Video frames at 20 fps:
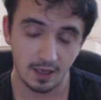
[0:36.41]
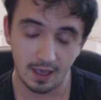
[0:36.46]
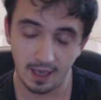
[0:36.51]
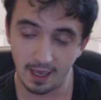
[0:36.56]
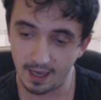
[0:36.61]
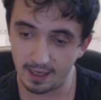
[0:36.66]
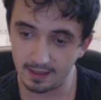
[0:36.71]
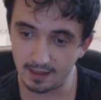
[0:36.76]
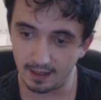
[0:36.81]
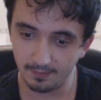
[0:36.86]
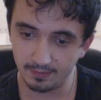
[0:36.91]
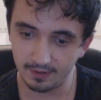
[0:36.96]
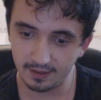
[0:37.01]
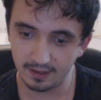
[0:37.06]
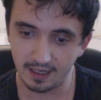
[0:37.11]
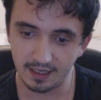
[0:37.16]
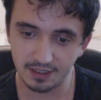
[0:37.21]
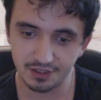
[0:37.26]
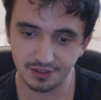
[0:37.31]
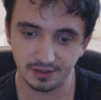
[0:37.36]
and I'm
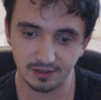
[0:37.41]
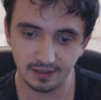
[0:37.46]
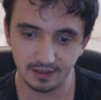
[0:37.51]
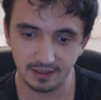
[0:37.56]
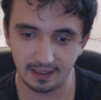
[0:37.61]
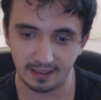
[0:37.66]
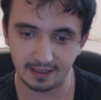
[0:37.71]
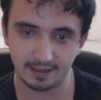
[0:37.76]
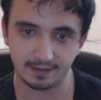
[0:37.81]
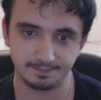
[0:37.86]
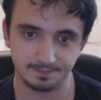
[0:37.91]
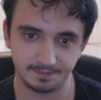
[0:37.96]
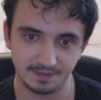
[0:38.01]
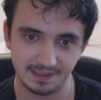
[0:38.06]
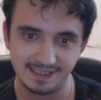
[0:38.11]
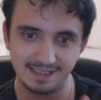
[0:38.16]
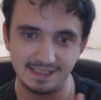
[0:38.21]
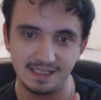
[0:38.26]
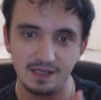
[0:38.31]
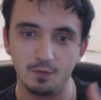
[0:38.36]
gonna actually like
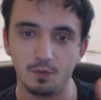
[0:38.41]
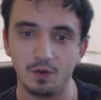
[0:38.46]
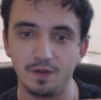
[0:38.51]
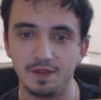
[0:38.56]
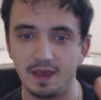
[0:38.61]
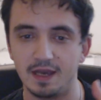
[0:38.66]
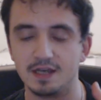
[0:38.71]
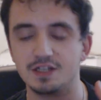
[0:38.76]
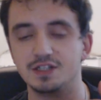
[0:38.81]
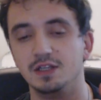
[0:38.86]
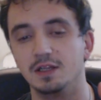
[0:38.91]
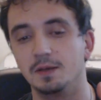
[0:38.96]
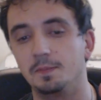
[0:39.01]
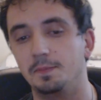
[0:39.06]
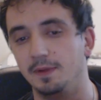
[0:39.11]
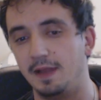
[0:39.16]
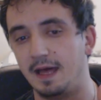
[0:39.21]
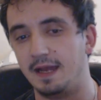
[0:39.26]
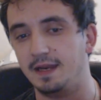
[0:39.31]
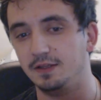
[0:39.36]
see what they're actually
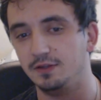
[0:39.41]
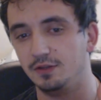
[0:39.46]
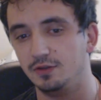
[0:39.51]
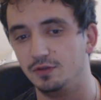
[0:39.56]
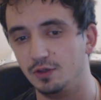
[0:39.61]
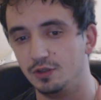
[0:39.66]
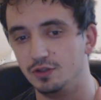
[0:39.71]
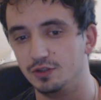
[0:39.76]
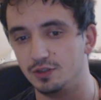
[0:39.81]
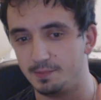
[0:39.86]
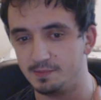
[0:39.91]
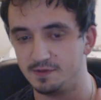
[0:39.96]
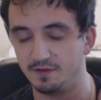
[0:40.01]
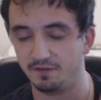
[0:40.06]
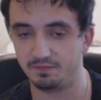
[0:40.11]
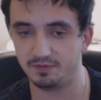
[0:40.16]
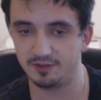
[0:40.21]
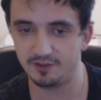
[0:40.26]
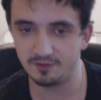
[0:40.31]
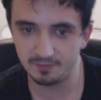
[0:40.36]
planning to do in terms
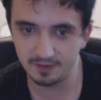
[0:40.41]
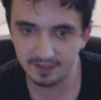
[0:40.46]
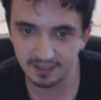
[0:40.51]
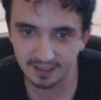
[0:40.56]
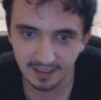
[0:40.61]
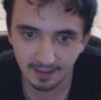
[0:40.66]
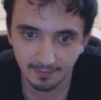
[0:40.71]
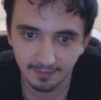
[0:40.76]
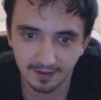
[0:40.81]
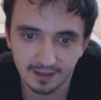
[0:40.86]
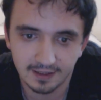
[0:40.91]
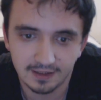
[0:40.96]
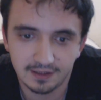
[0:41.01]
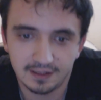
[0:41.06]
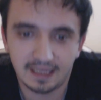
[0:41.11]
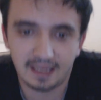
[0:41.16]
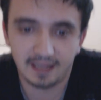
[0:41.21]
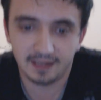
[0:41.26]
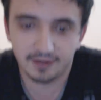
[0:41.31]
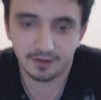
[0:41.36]
of PvP, and I'm gonna
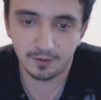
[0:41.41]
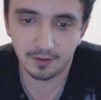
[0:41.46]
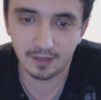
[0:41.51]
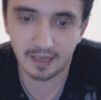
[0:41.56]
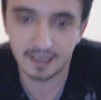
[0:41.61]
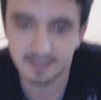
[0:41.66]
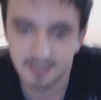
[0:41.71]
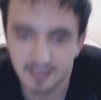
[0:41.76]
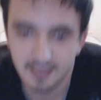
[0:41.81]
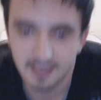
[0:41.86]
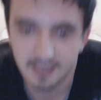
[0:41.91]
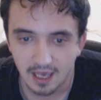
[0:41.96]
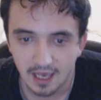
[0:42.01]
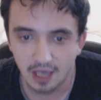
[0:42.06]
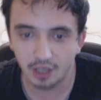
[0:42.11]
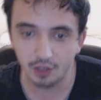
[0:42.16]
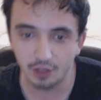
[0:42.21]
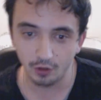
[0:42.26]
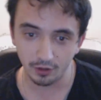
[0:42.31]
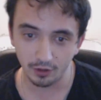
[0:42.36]
tell you guys a
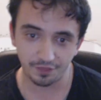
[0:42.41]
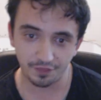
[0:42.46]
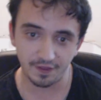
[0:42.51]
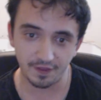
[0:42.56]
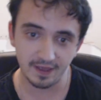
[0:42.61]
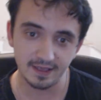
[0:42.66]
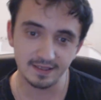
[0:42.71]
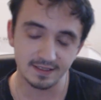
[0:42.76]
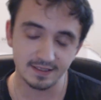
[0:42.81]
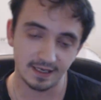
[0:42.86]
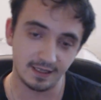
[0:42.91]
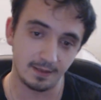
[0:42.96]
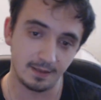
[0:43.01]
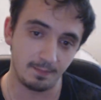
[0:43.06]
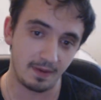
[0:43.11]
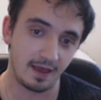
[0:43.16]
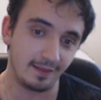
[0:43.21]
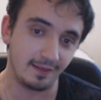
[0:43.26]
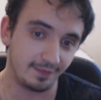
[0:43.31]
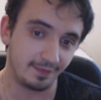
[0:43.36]
good things and the
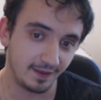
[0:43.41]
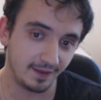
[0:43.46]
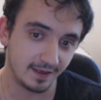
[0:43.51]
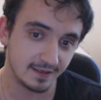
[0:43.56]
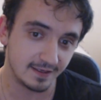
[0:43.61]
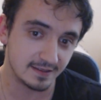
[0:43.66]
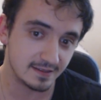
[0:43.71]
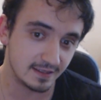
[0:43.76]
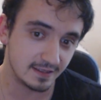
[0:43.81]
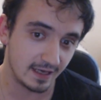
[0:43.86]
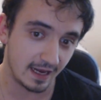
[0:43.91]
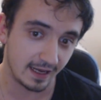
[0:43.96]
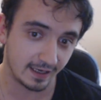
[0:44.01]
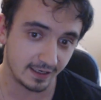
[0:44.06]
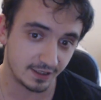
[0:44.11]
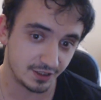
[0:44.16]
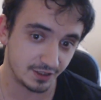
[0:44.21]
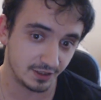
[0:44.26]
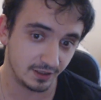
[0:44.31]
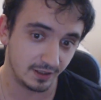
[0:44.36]
bad things that I
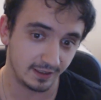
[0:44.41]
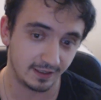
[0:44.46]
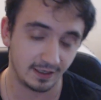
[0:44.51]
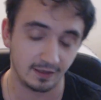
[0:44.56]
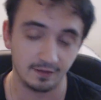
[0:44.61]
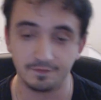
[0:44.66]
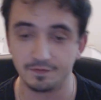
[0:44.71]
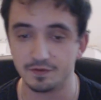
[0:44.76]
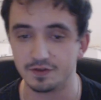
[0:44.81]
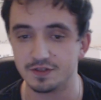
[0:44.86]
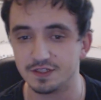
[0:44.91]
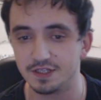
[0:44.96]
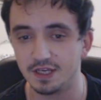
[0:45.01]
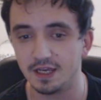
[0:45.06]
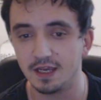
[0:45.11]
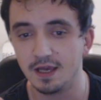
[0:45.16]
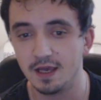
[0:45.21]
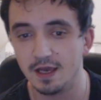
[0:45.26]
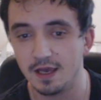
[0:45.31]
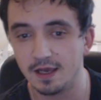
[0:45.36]
actually can
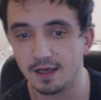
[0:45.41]
foresee